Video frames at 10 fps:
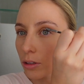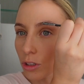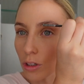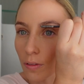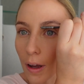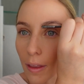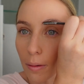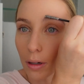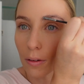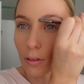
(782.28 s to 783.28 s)
Do you find that
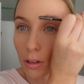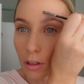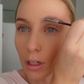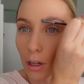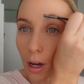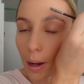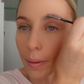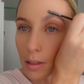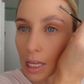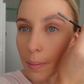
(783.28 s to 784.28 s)
whenever you get your
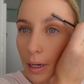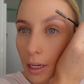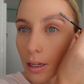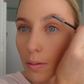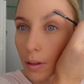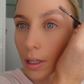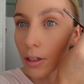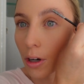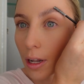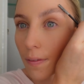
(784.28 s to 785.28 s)
eyebrows laminated, when they
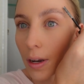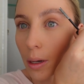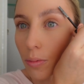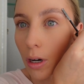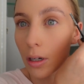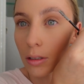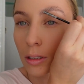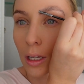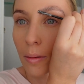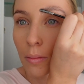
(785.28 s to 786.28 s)
don't have any product
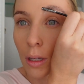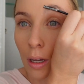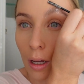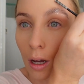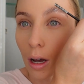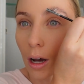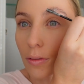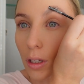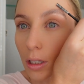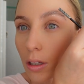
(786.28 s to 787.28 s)
in them,
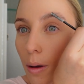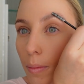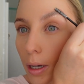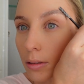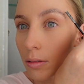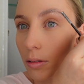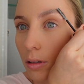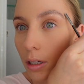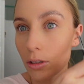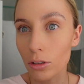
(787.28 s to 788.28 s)
after like a month
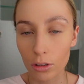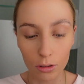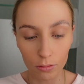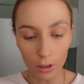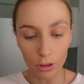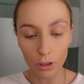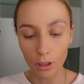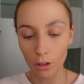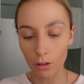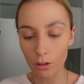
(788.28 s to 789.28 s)
they just literally
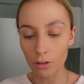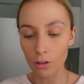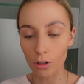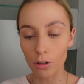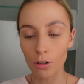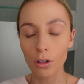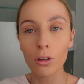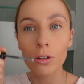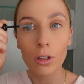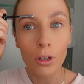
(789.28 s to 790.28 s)
go so
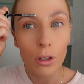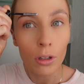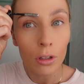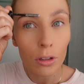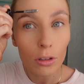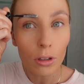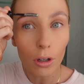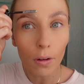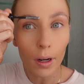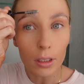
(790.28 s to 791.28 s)

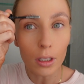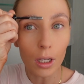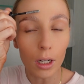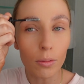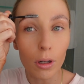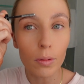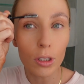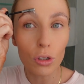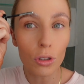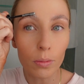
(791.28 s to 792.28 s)
crazy? And I probably
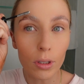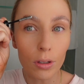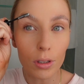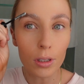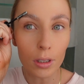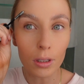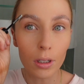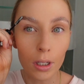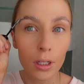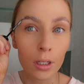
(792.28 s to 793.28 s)
shouldn't be using
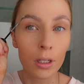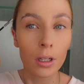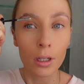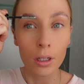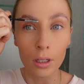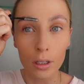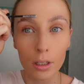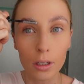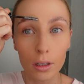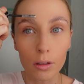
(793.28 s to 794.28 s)

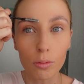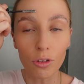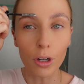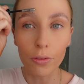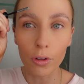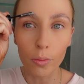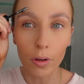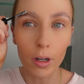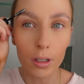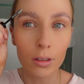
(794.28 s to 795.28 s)
the rear view
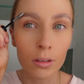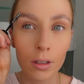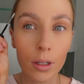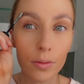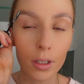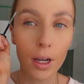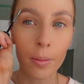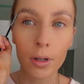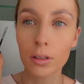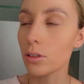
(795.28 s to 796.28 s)
mirror of the
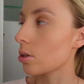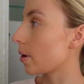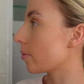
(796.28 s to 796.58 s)
camera to do my